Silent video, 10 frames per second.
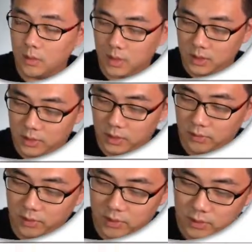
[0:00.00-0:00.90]
This is G
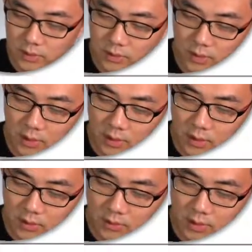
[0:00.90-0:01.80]
inverse. Sorry,
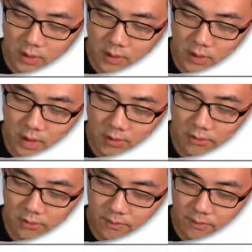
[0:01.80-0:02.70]
I wrote this as F.